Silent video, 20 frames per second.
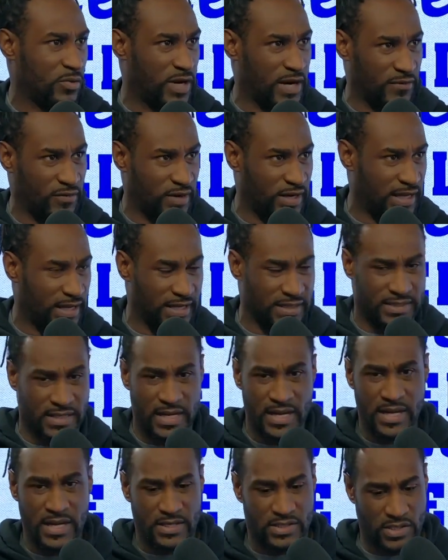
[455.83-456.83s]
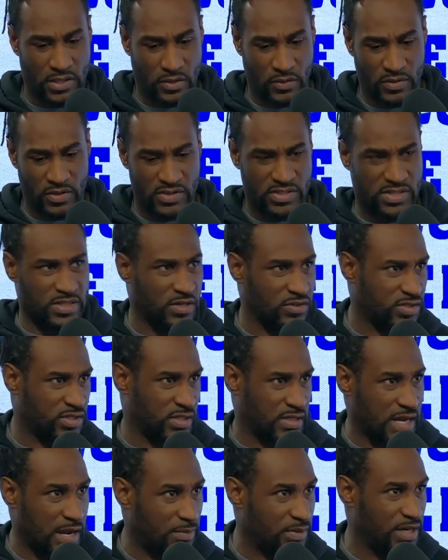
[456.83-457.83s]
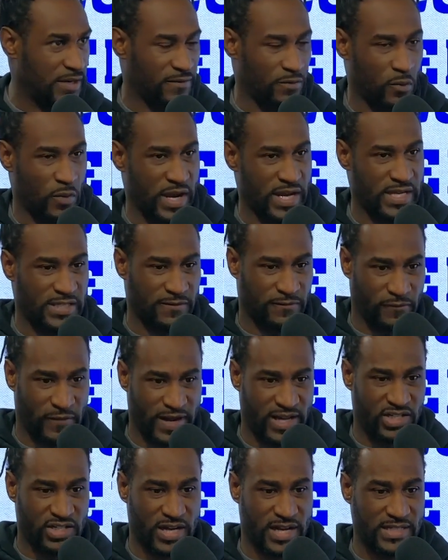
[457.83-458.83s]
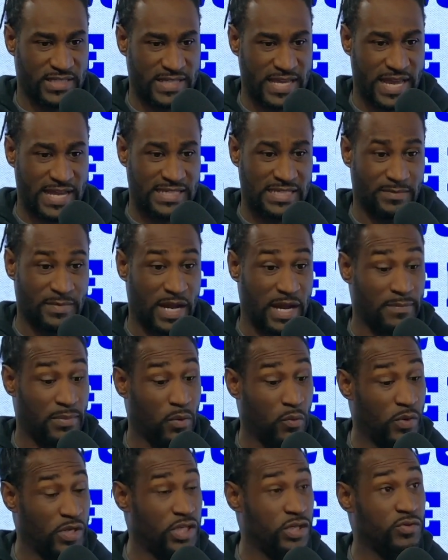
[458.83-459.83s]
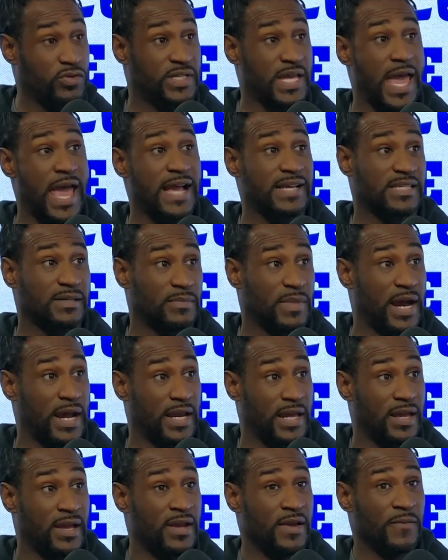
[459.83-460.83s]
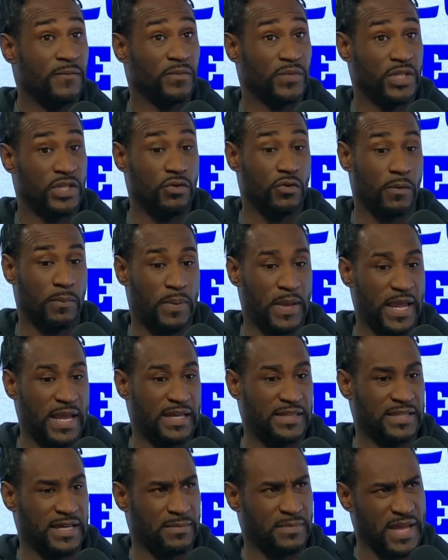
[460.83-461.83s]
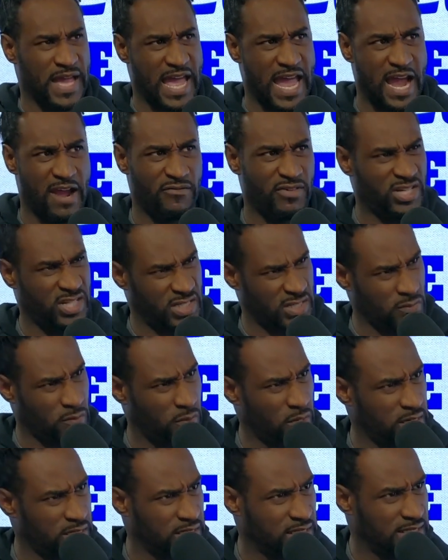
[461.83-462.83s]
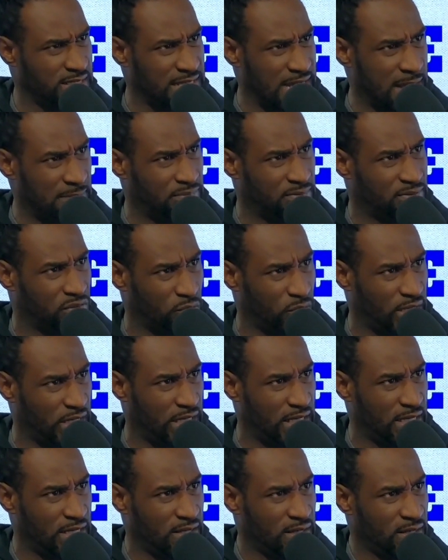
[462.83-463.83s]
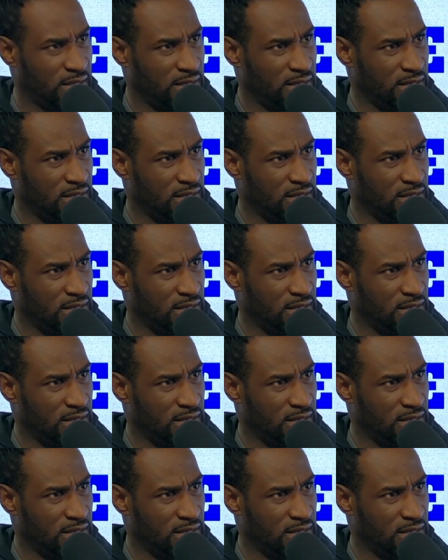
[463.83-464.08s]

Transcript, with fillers: or whatever it right. is. So there's there's a couple different ways to franchise tag somebody, but when you tag somebody, you are paying them the averages of what is it the top three?